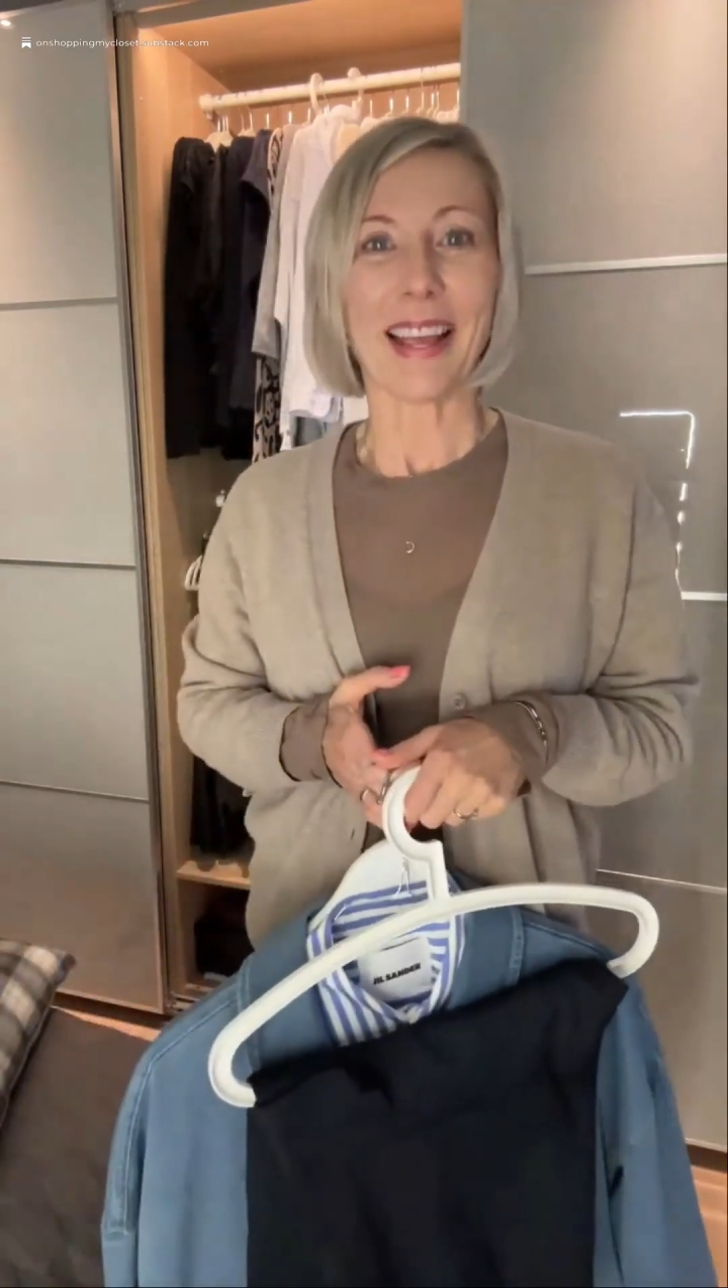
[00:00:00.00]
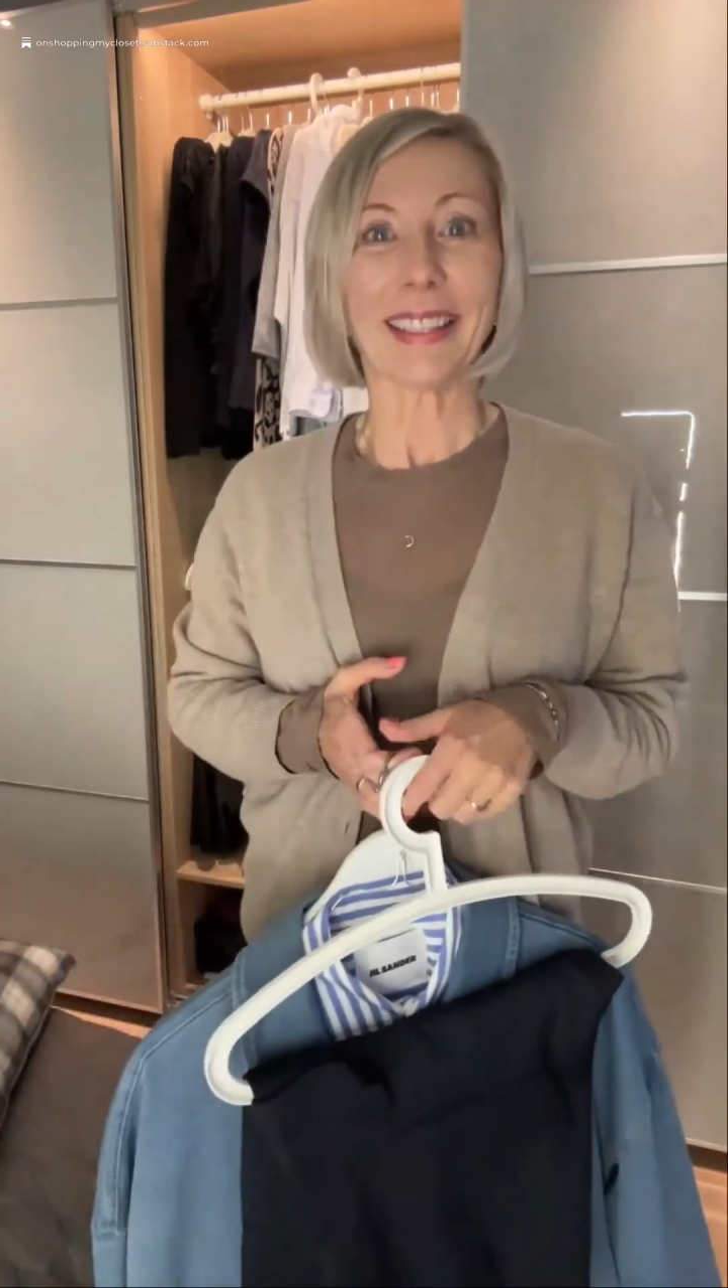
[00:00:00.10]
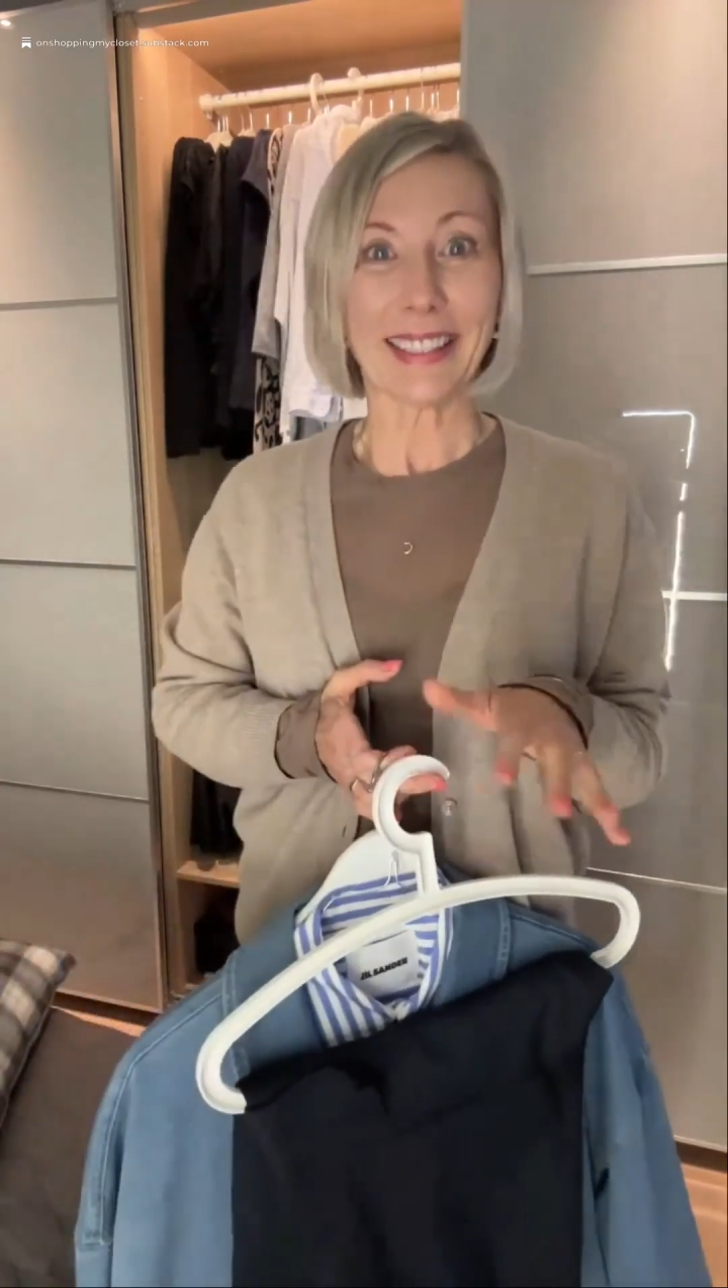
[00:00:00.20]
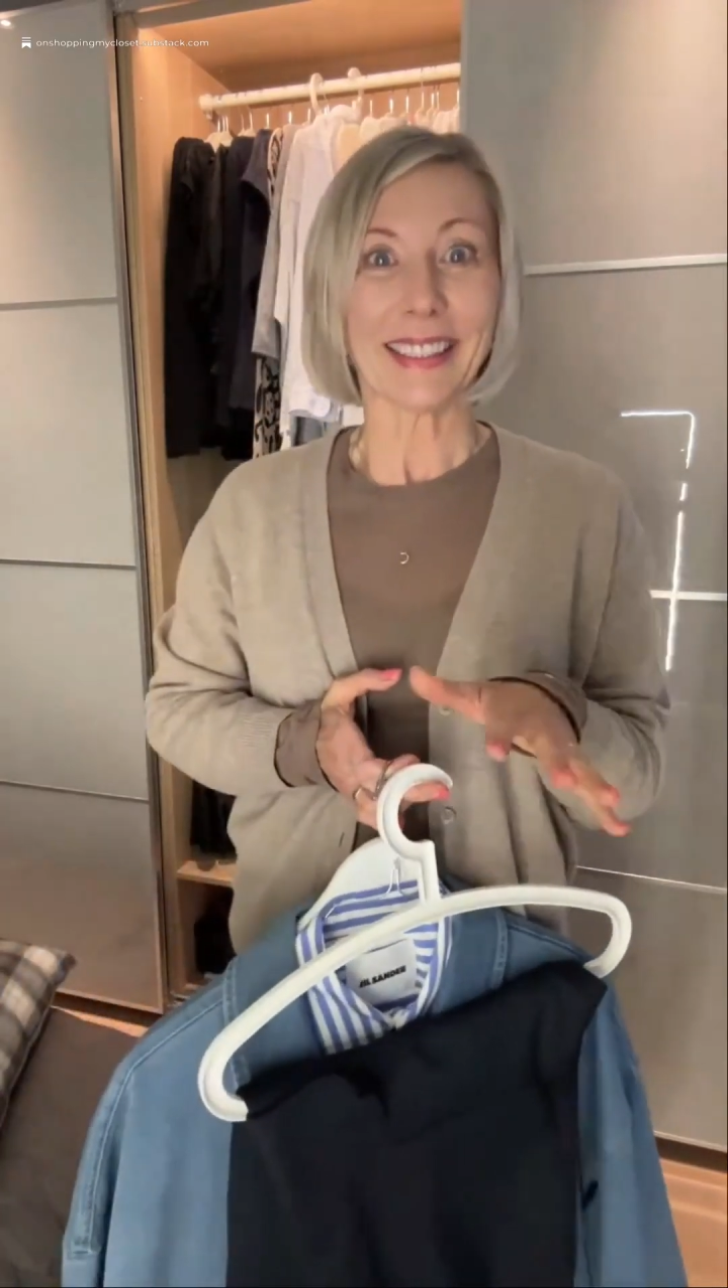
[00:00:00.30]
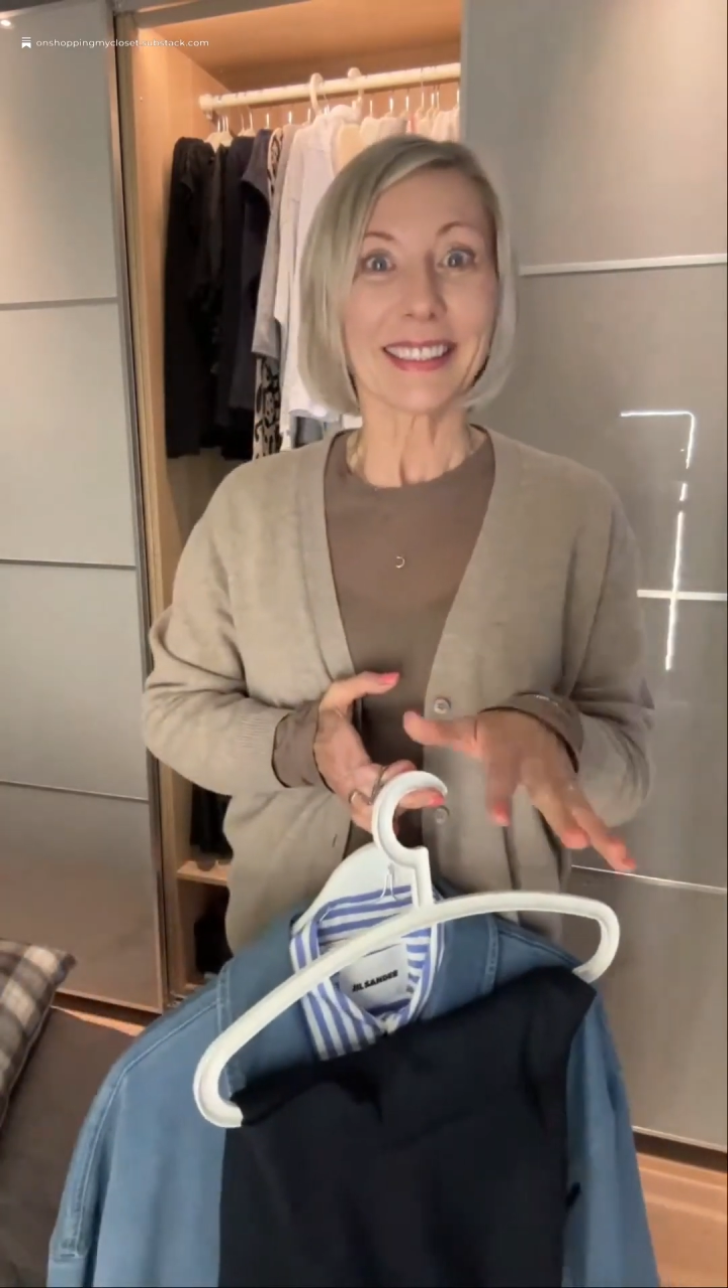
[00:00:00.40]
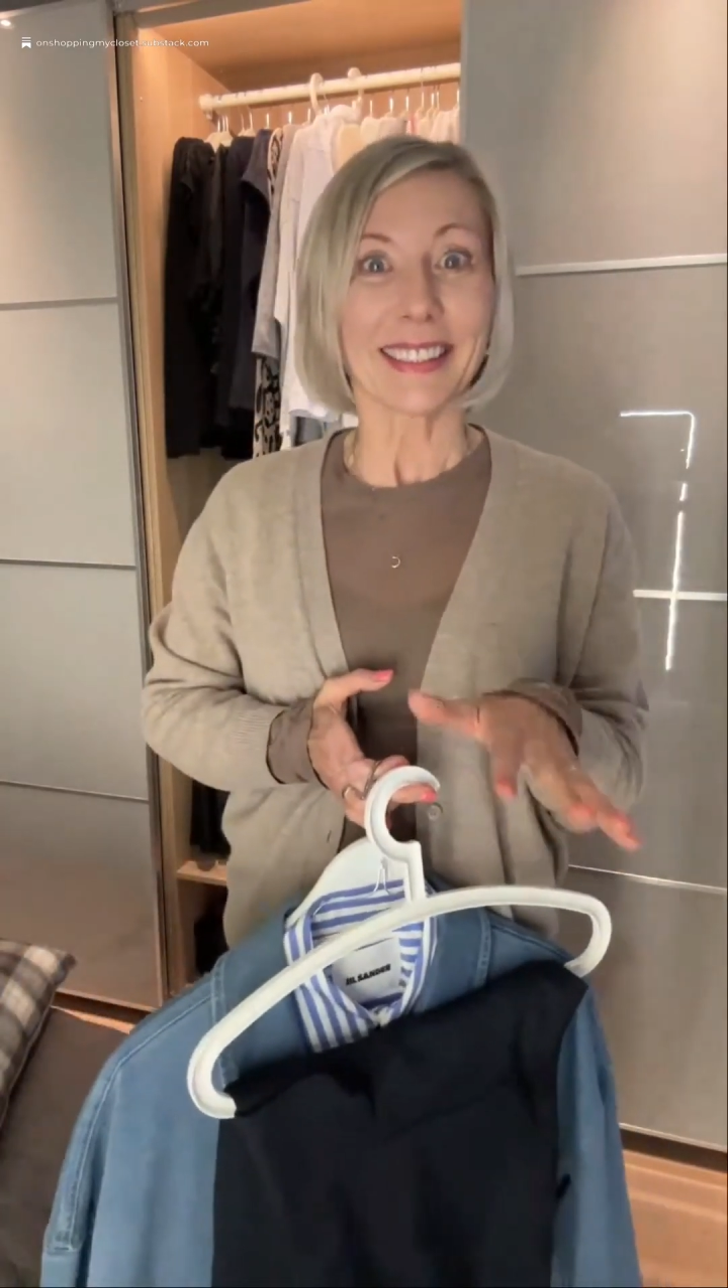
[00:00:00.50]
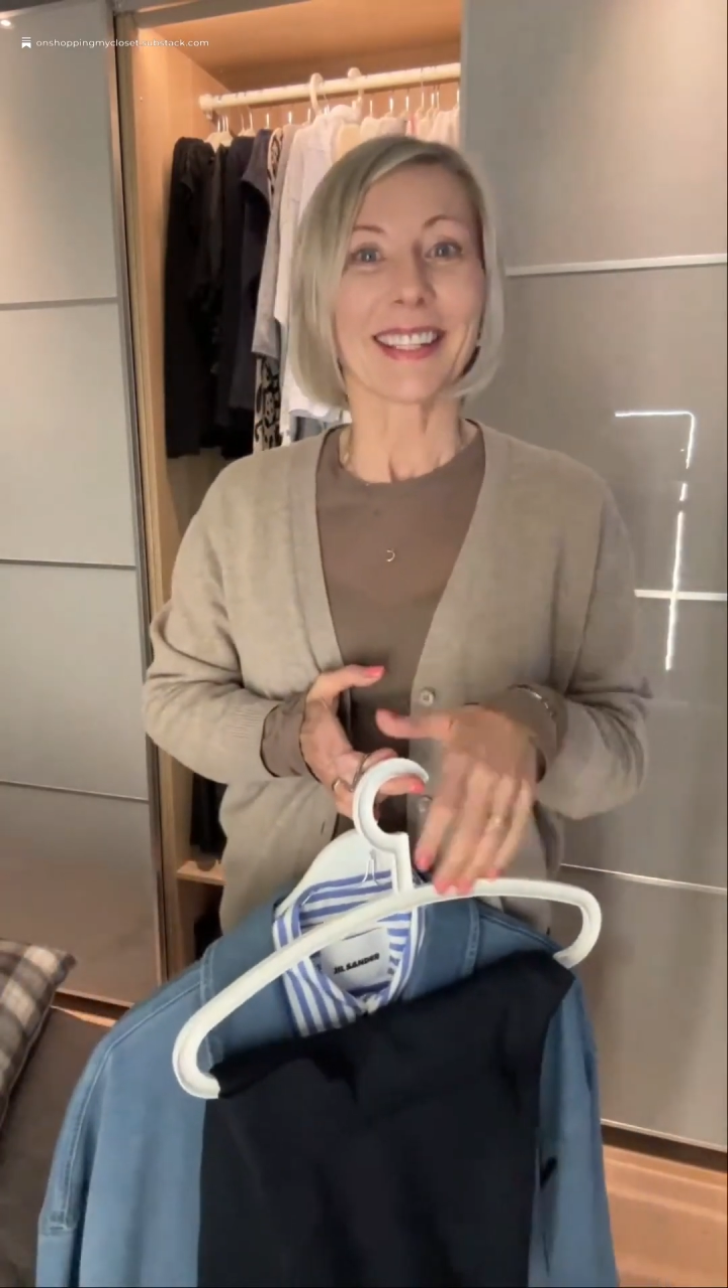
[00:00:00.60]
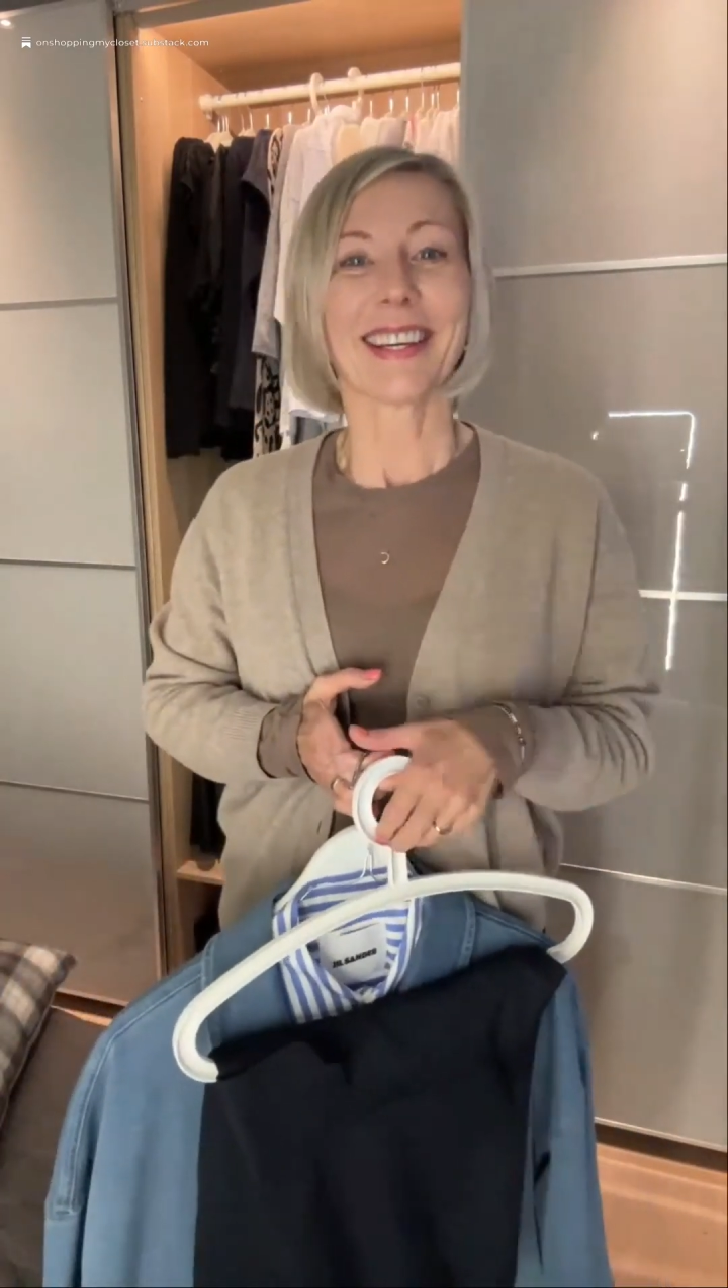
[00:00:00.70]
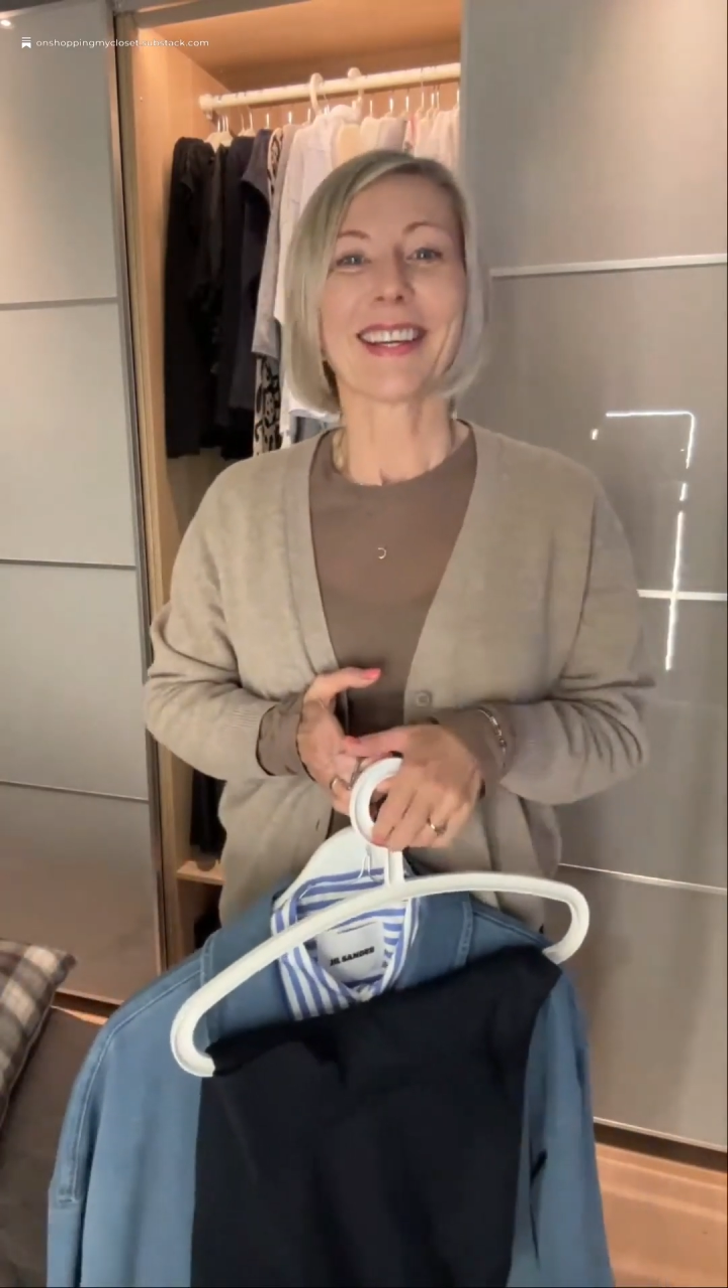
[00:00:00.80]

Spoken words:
at least.